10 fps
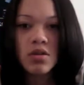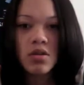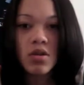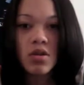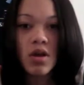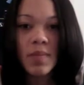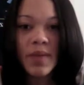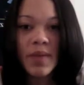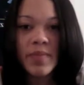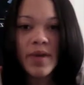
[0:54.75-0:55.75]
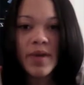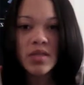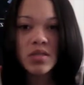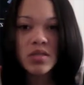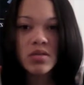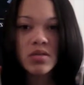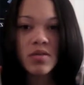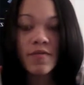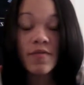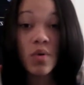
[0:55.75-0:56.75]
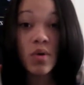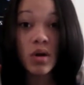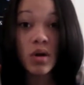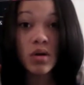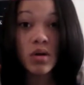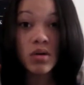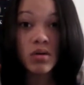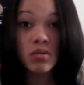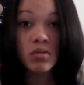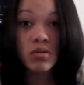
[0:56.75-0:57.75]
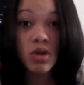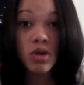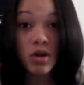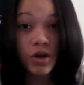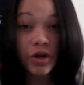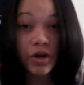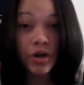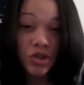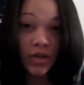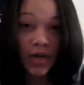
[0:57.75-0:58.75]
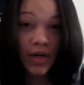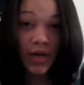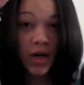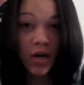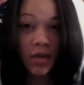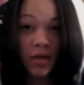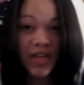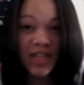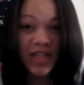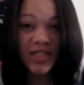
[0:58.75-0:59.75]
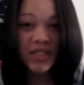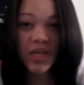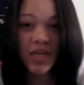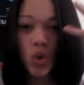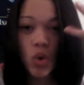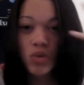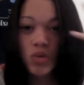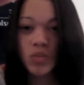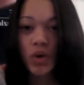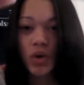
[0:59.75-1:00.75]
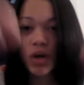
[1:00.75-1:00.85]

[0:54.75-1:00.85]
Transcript: long bobby pins for longer or shorter hair because it holds more,